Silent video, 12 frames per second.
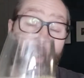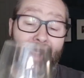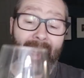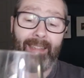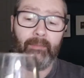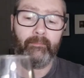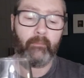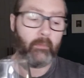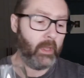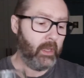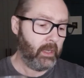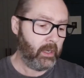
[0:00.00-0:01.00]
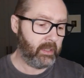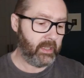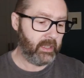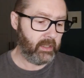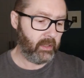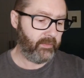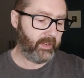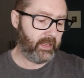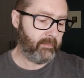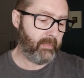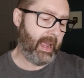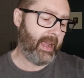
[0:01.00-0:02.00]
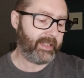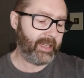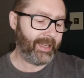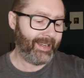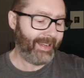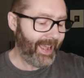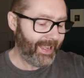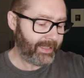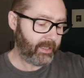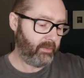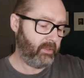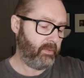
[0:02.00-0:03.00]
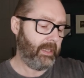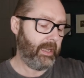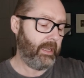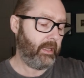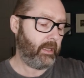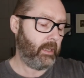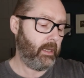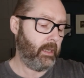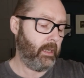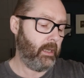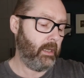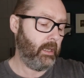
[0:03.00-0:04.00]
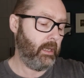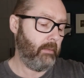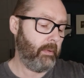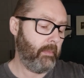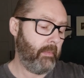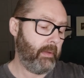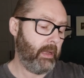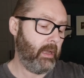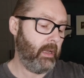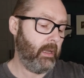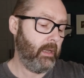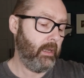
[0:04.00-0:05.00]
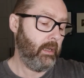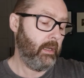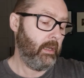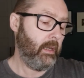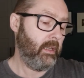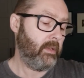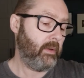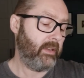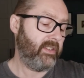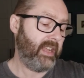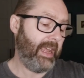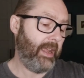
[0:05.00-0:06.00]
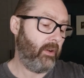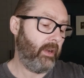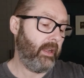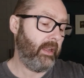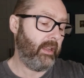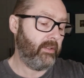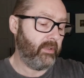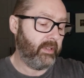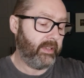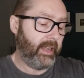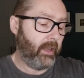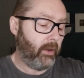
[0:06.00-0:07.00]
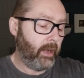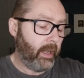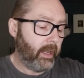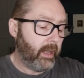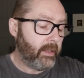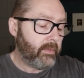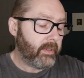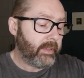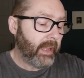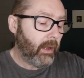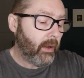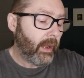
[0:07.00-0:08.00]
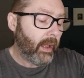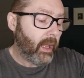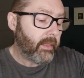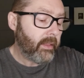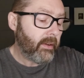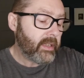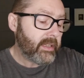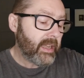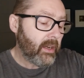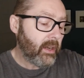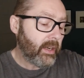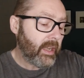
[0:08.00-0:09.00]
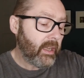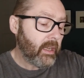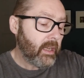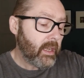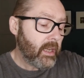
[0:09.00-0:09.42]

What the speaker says: pet nat, because his stuff is pet nat, which we like. Is there a date on it? Is there a date on it? Is there a date on it? There is a date on it.